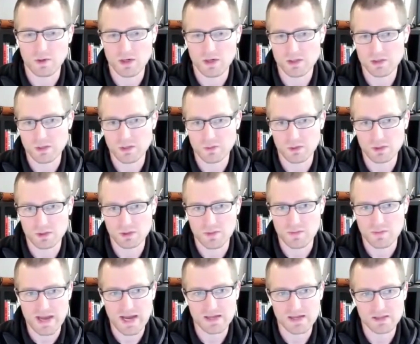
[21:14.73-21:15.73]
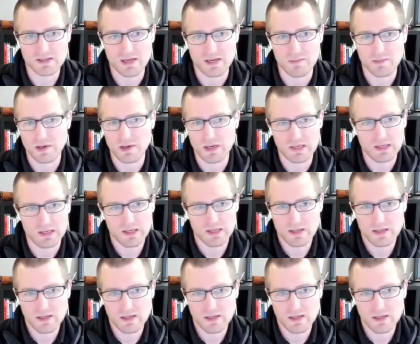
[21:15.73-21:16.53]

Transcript: questions we should be asking. But